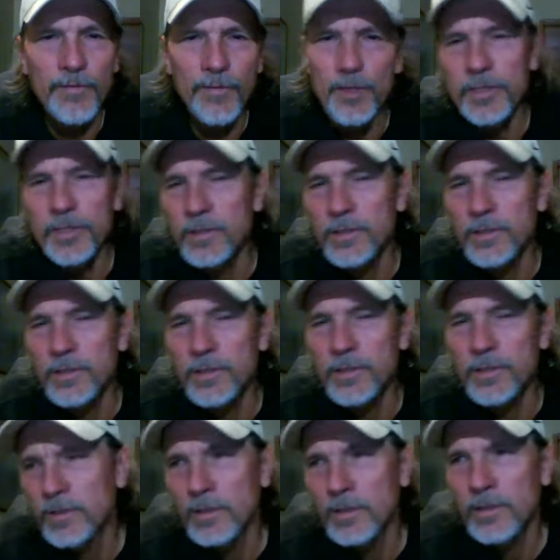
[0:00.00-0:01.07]
my
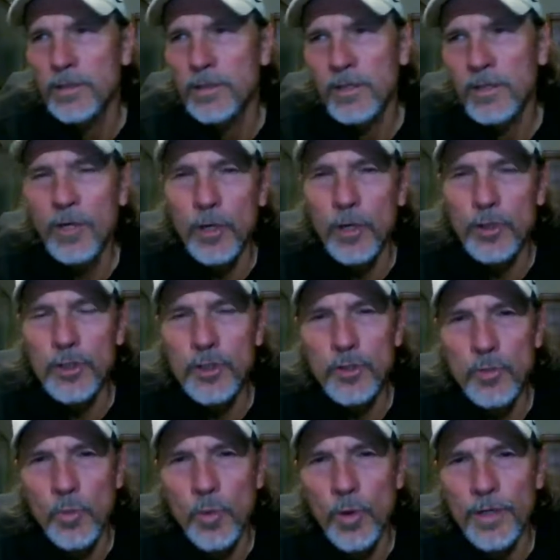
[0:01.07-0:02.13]
first
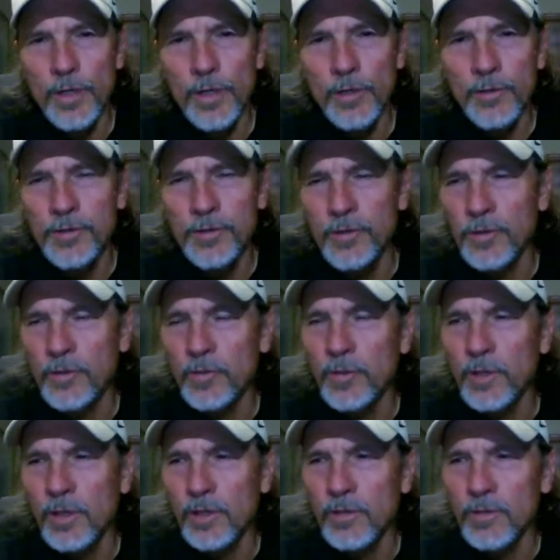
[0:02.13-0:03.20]
coach's award goes
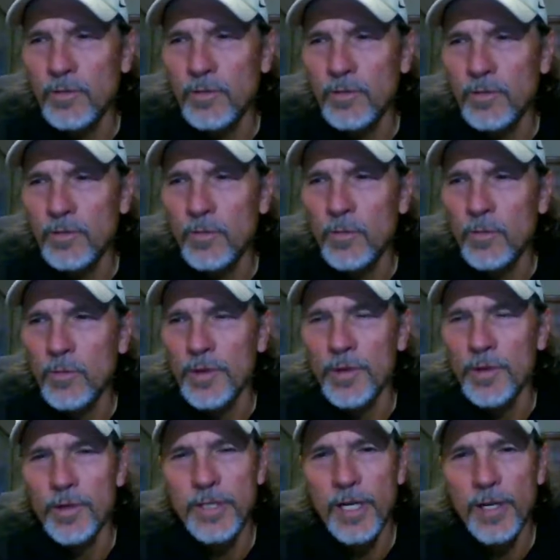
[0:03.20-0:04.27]
to one of the
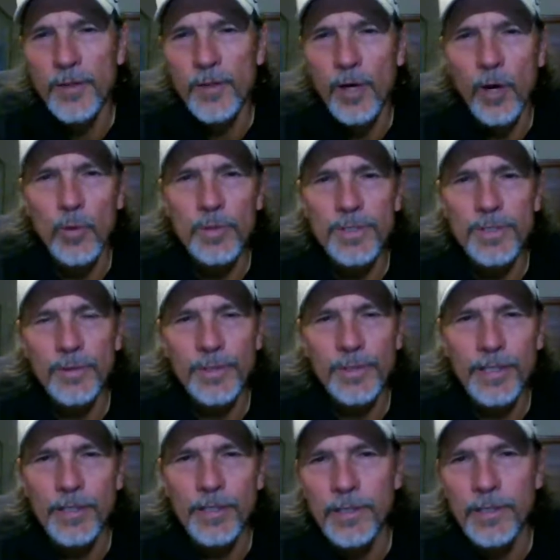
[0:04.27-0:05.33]
girls that I thought was a
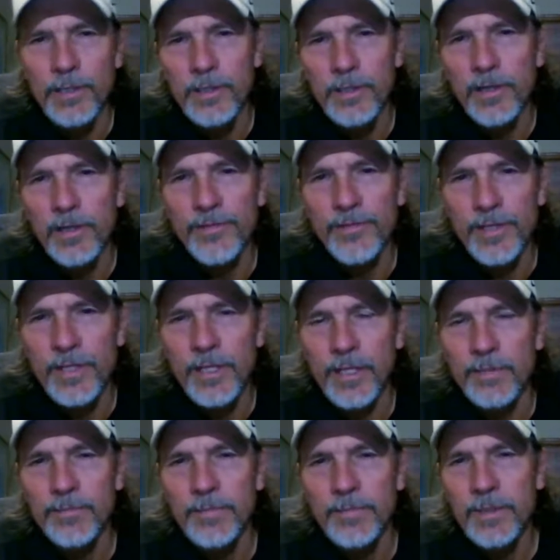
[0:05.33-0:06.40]
leader of the
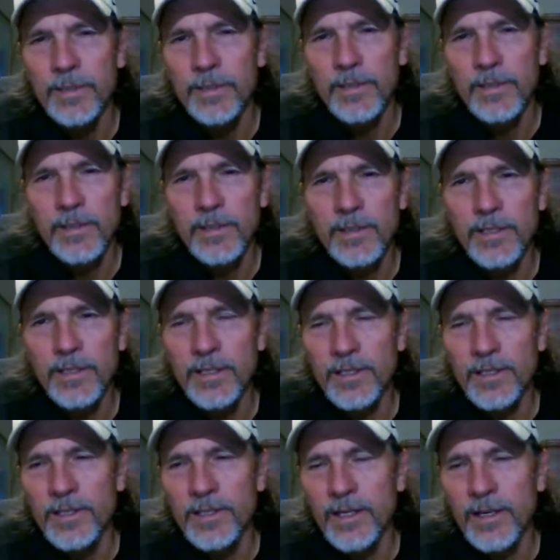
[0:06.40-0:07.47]
team,
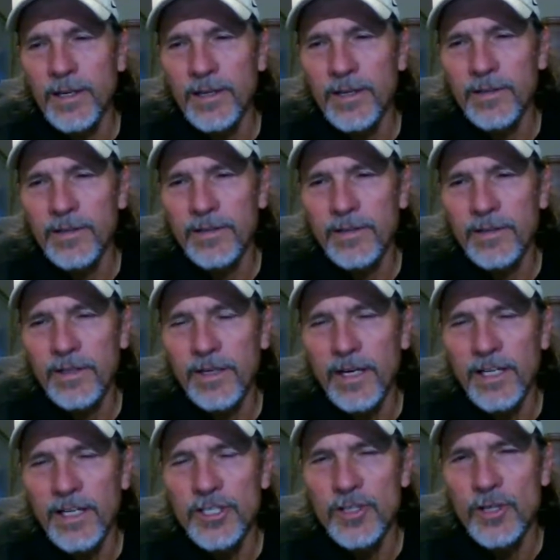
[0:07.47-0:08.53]
and I
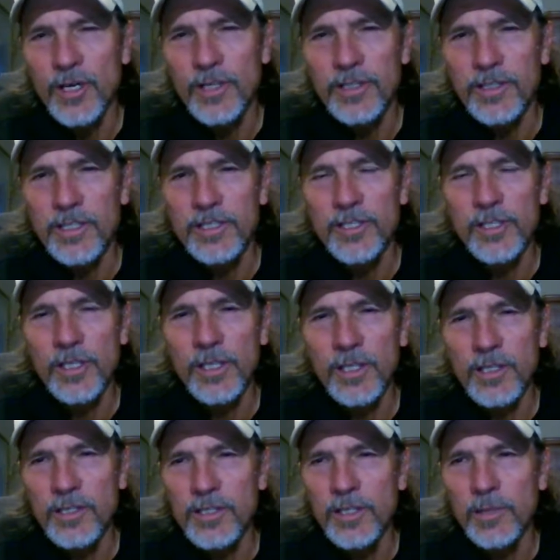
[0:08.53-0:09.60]
just thought that
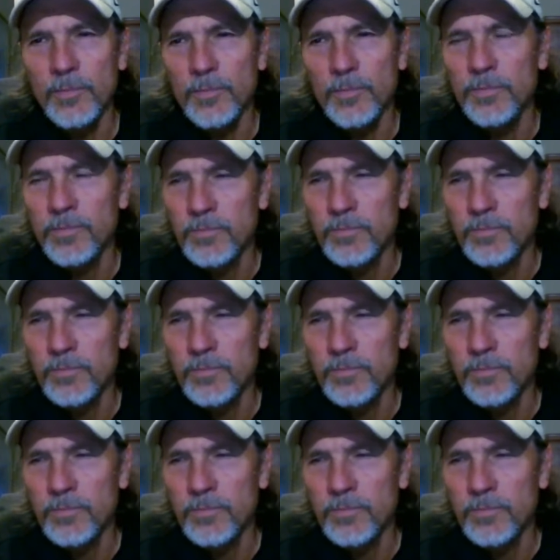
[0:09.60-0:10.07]
she